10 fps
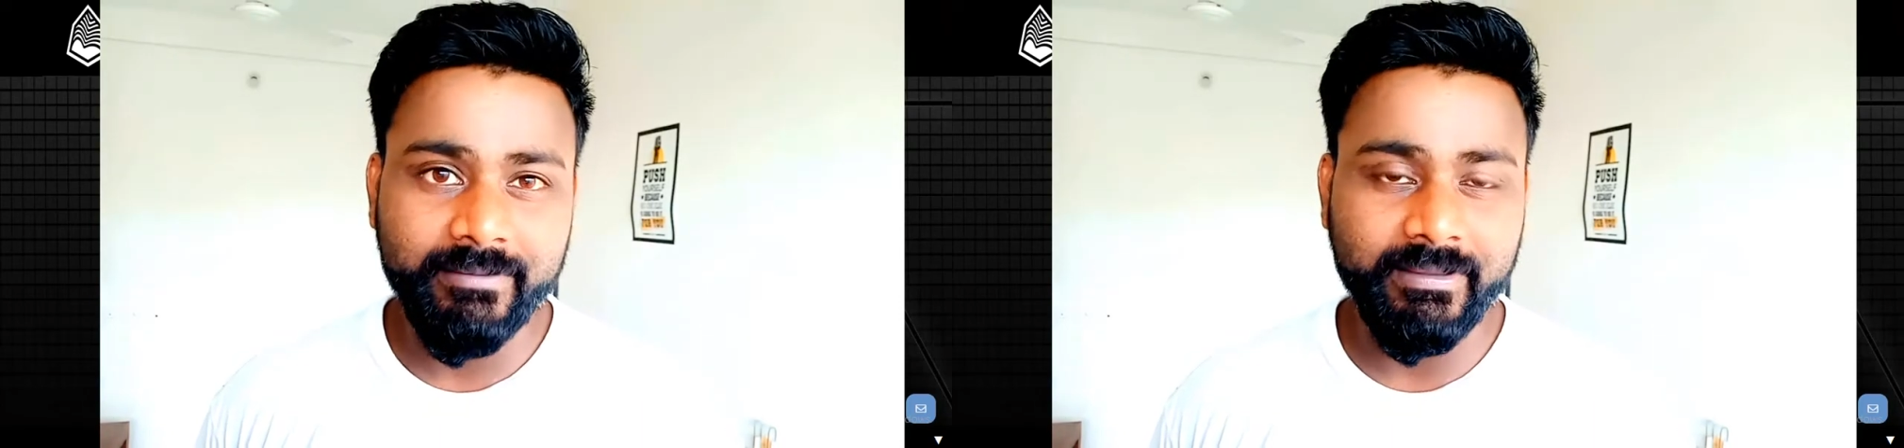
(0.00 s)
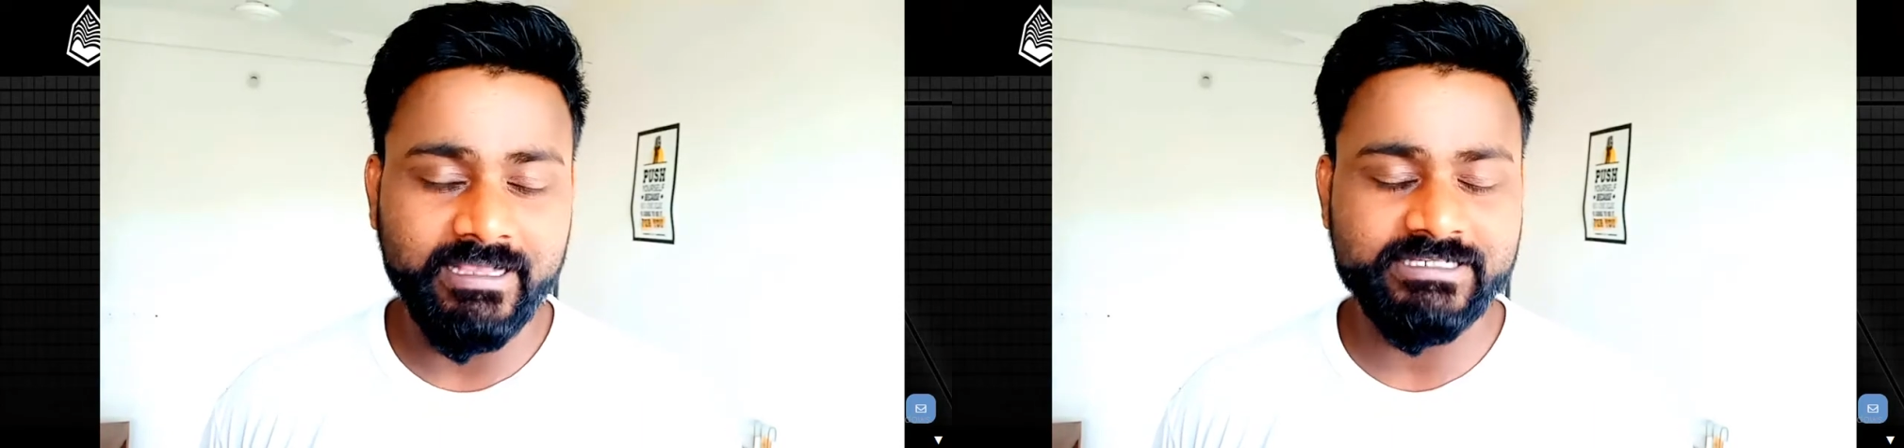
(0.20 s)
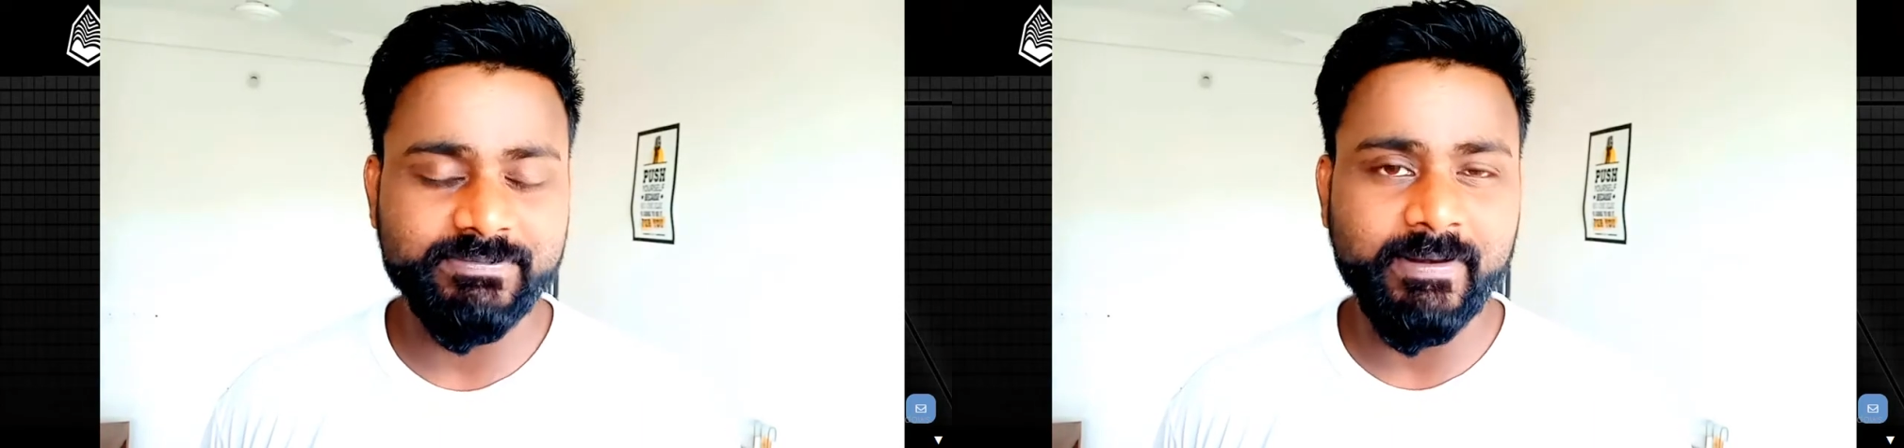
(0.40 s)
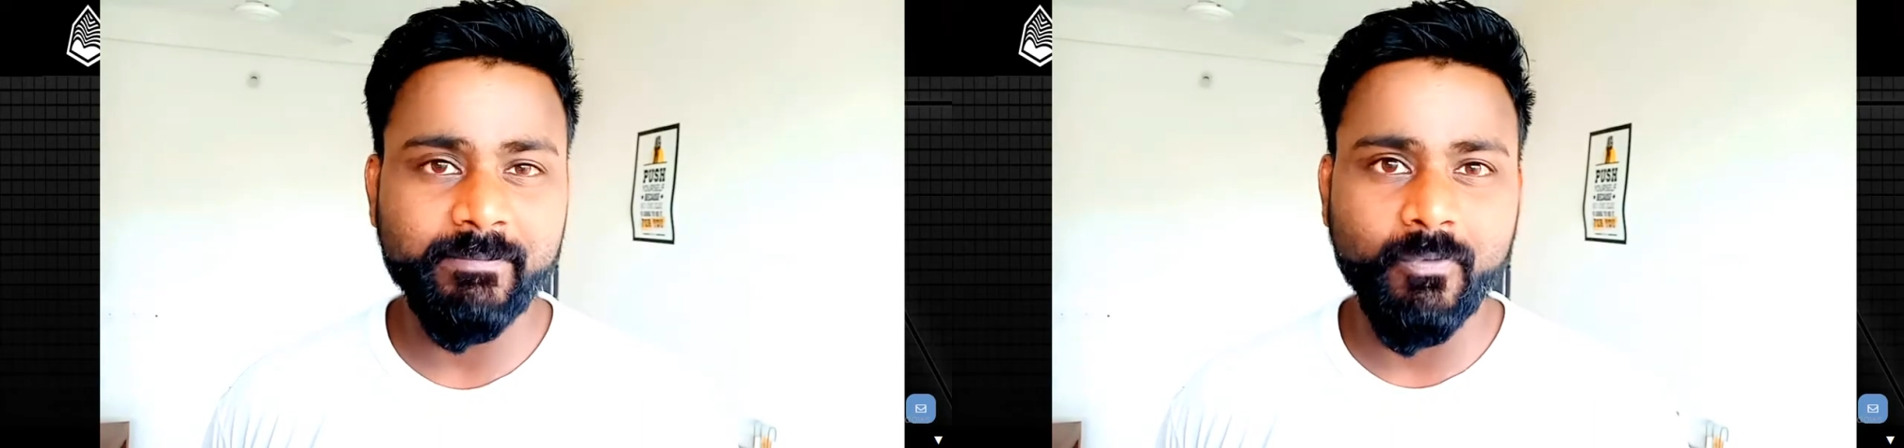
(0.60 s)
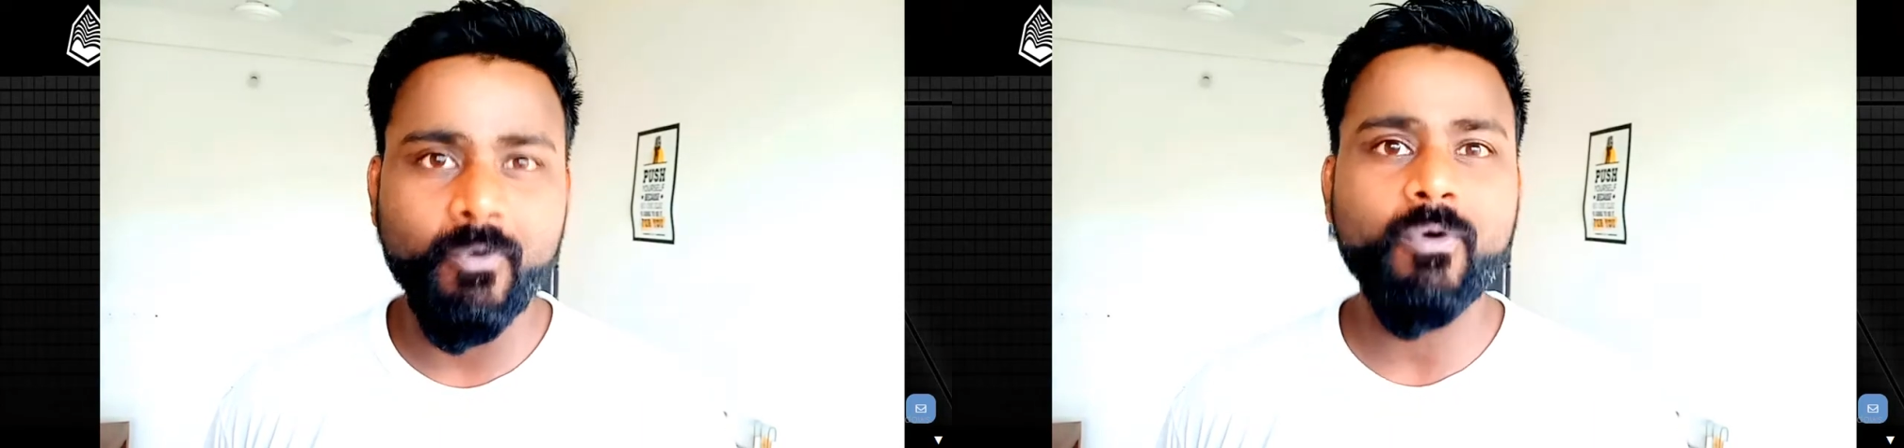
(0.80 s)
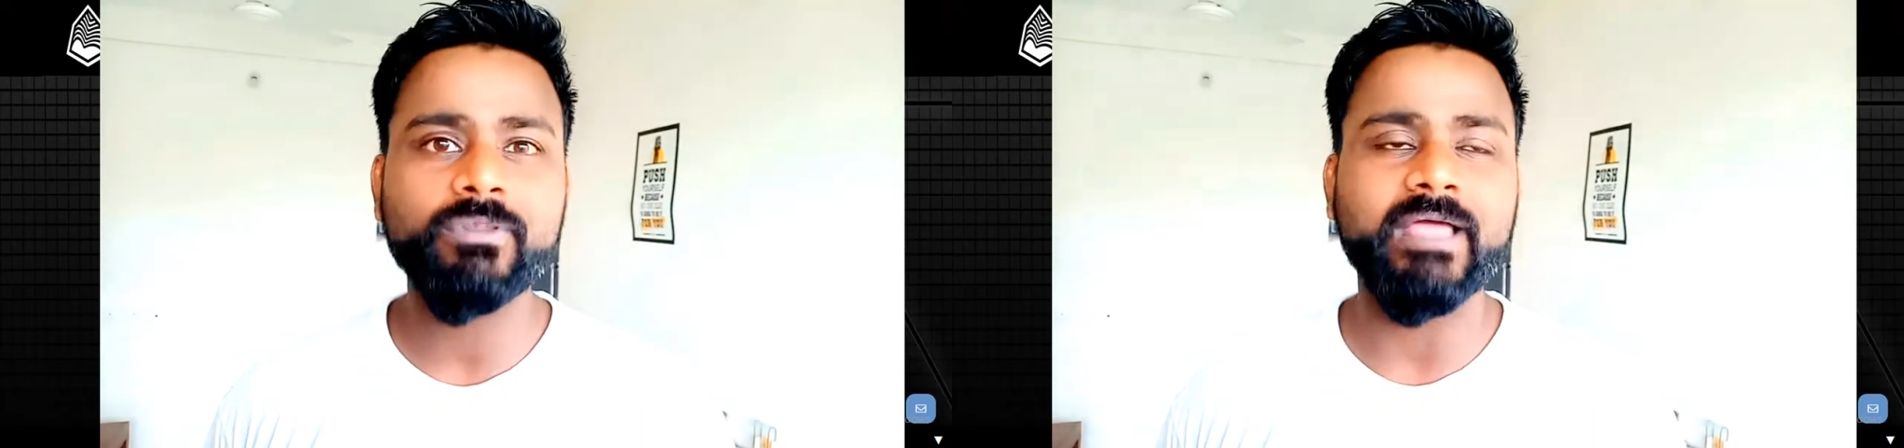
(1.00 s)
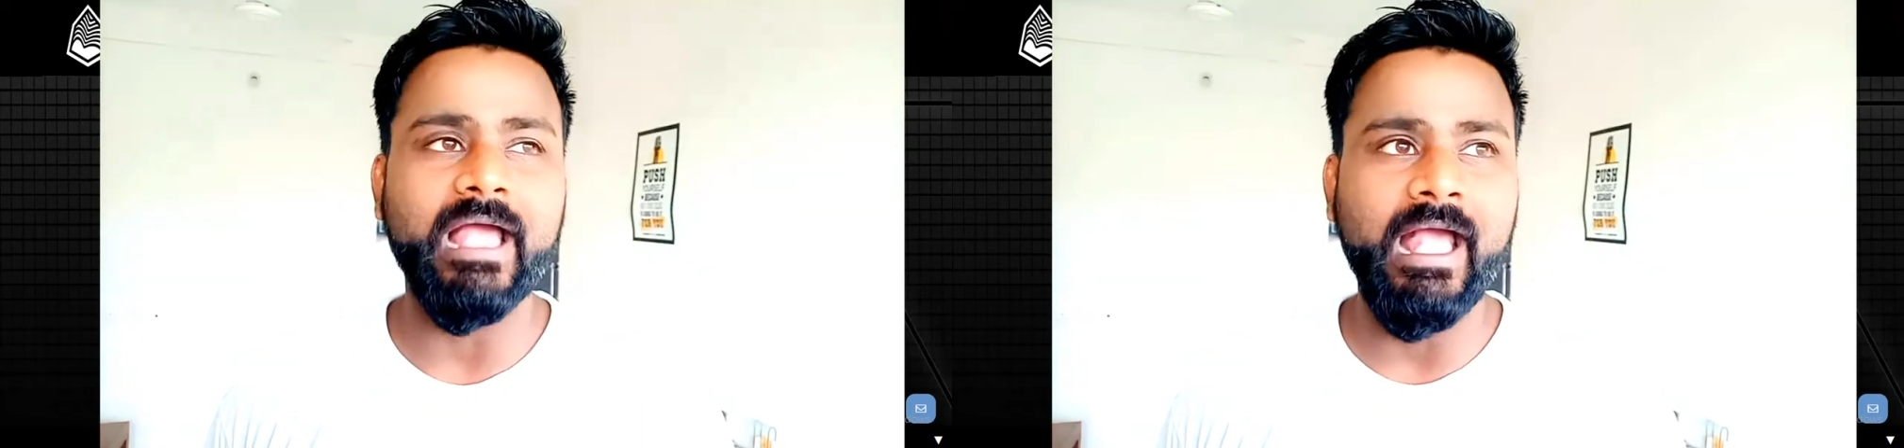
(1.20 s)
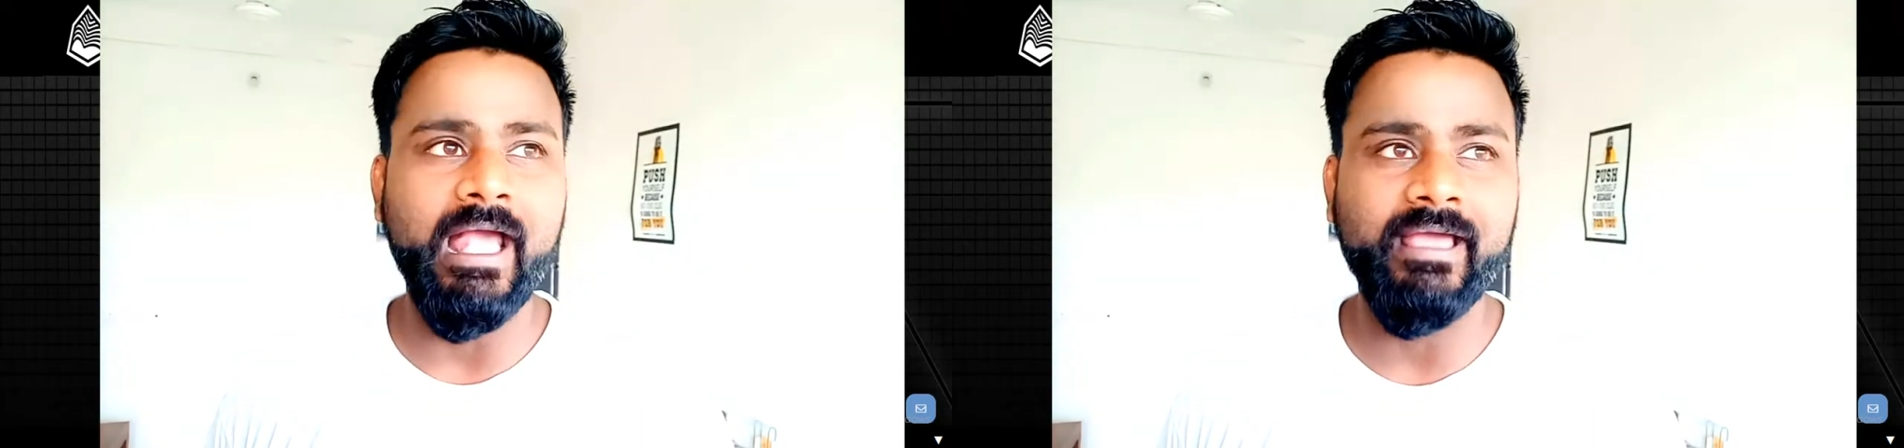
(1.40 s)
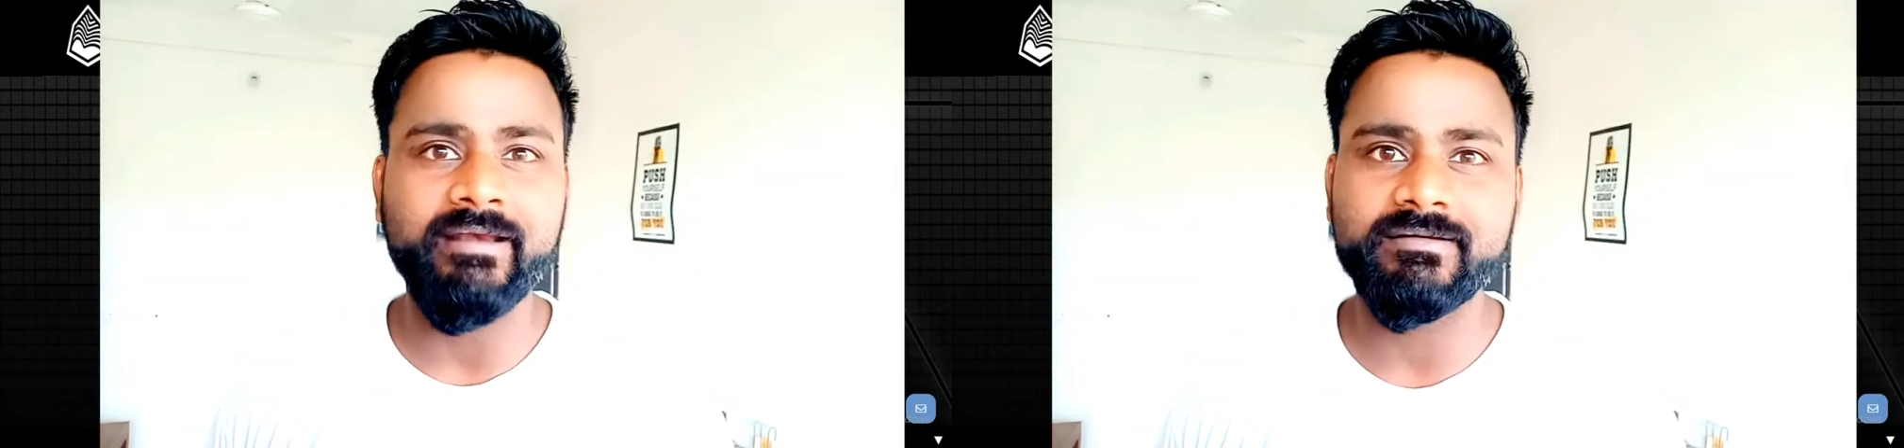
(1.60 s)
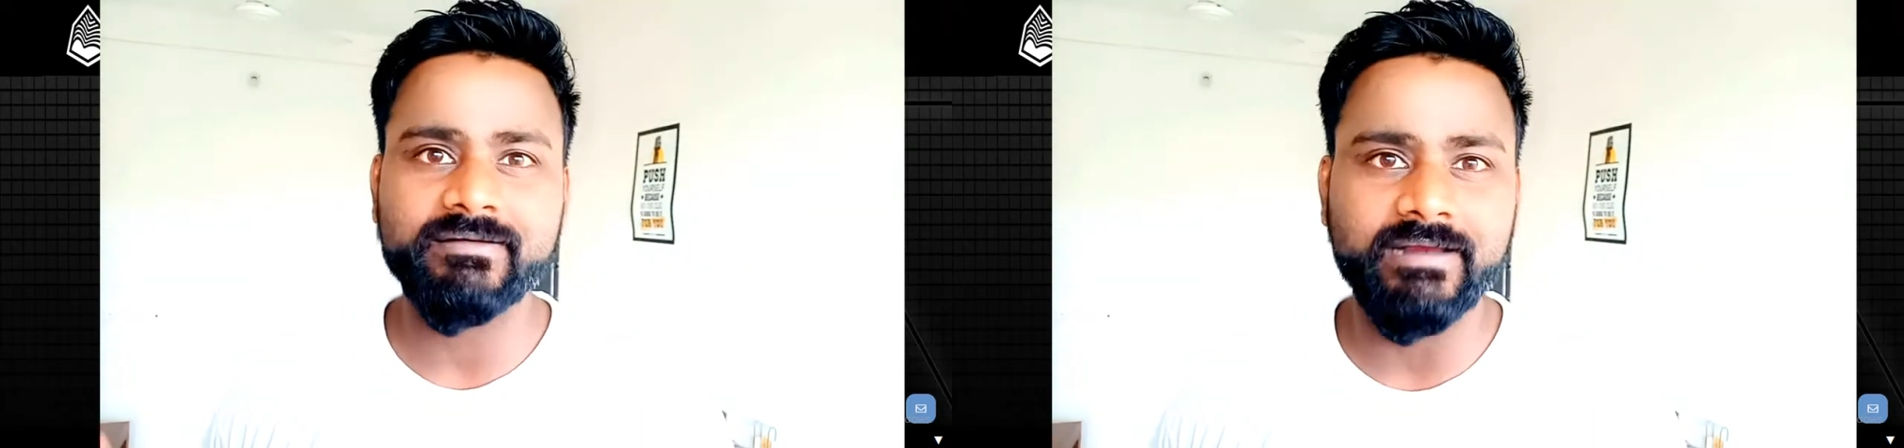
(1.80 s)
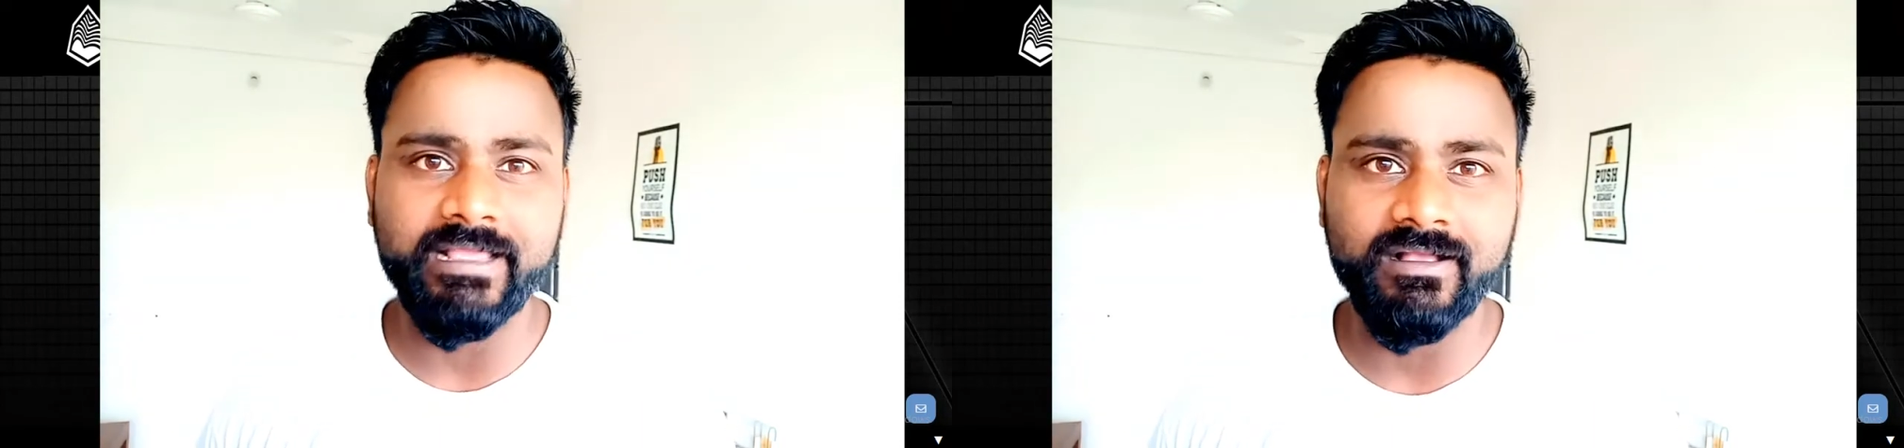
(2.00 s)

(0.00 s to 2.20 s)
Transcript: because it's been more than